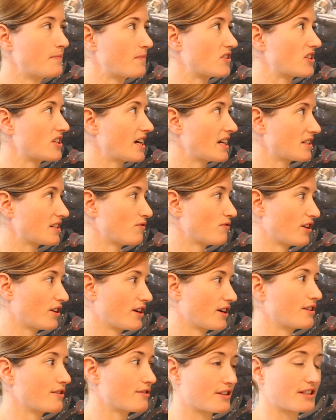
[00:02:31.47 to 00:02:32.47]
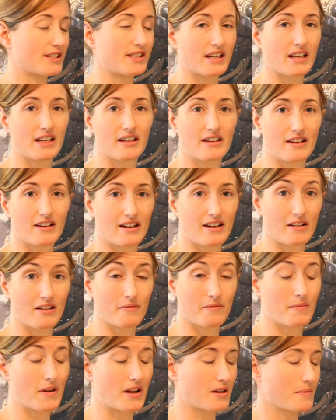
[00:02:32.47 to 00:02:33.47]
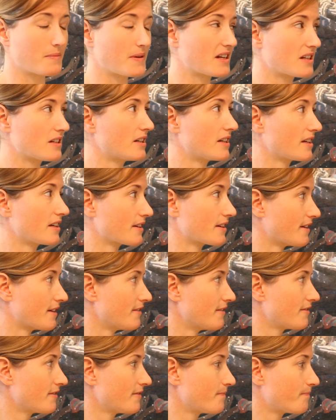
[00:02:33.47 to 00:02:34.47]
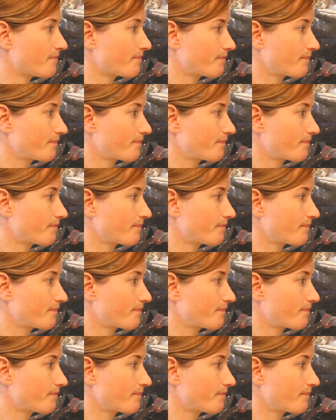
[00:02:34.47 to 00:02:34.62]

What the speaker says: So that's very interesting and a big learning curve.